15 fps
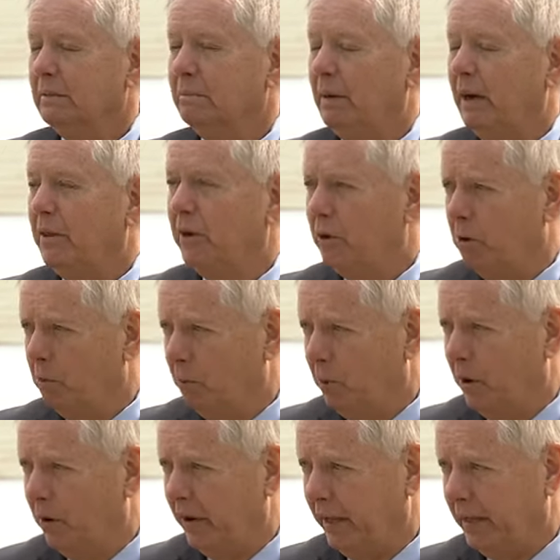by their own
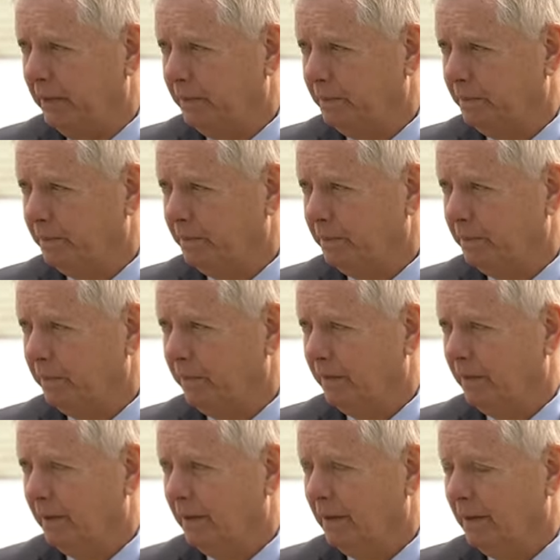party.
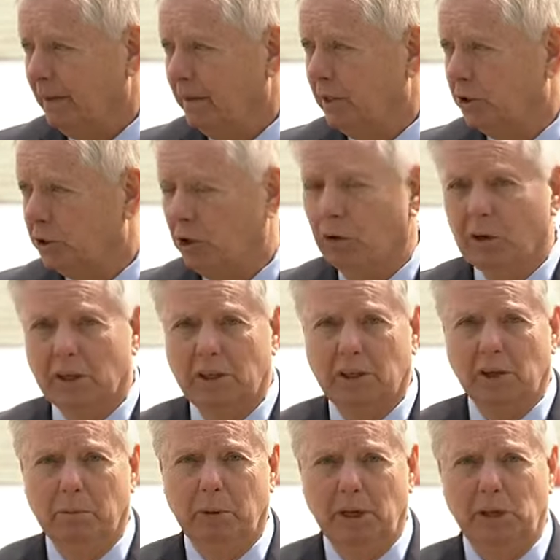There's only
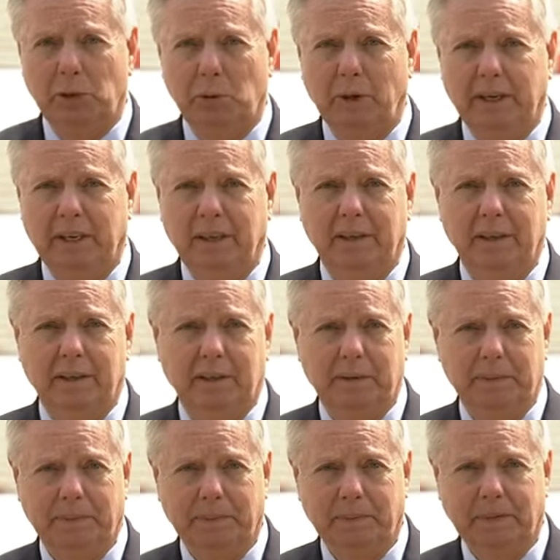so much we can do.
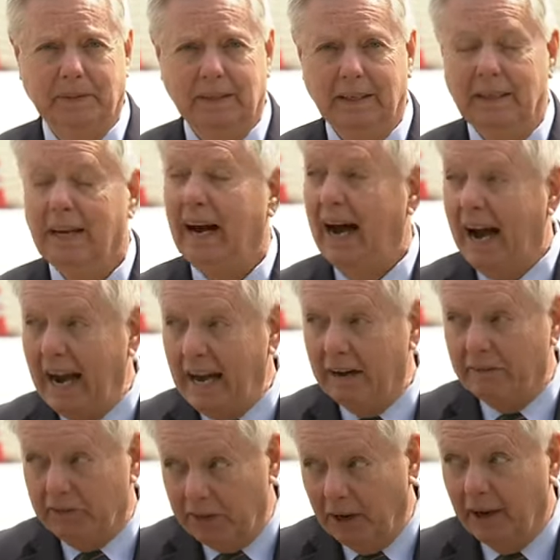I
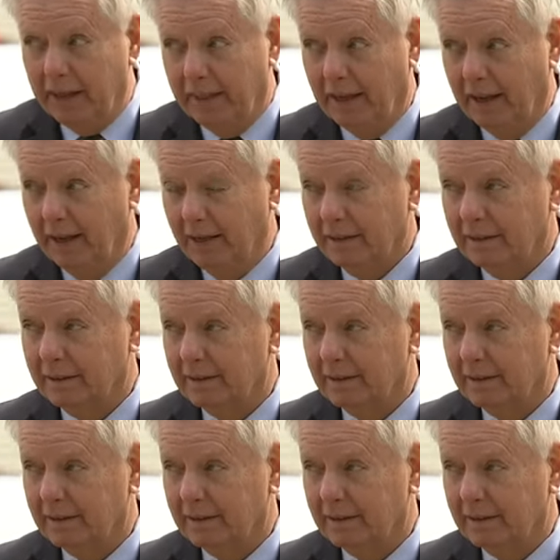have done that